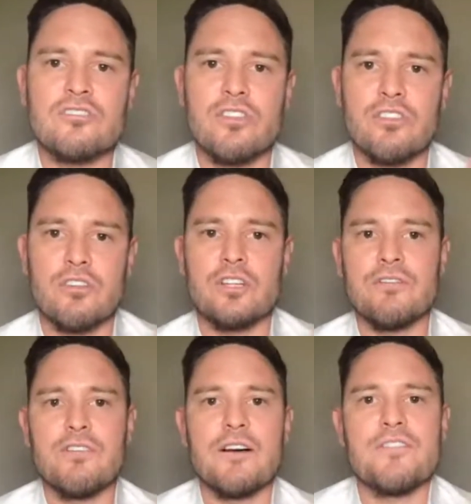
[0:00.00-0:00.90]

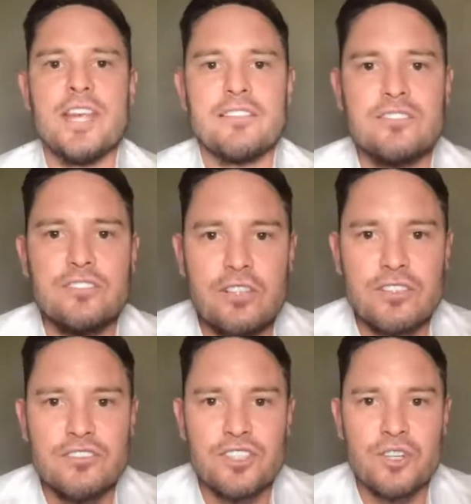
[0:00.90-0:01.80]

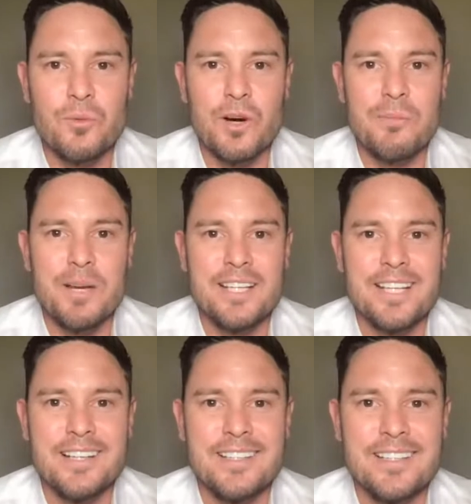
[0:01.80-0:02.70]
$35,000 you got to worry about now,